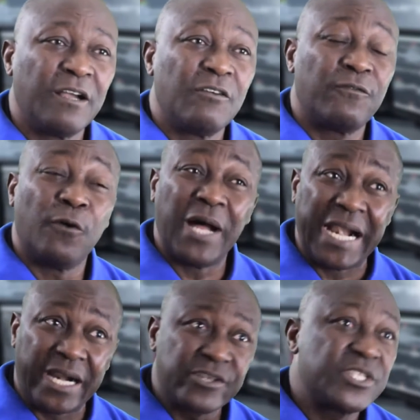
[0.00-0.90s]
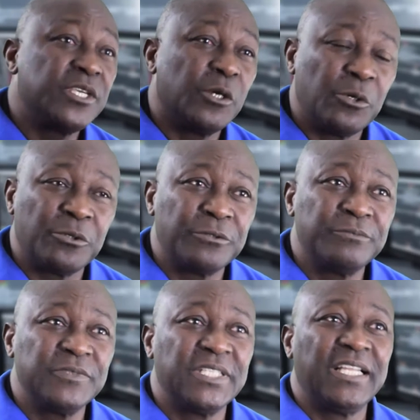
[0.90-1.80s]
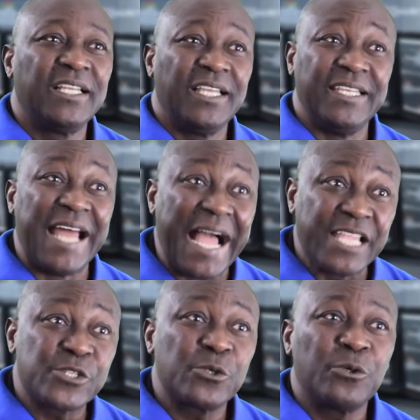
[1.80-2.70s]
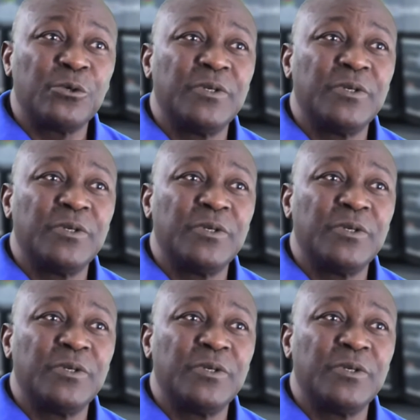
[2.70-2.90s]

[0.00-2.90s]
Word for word: for RTO and ISO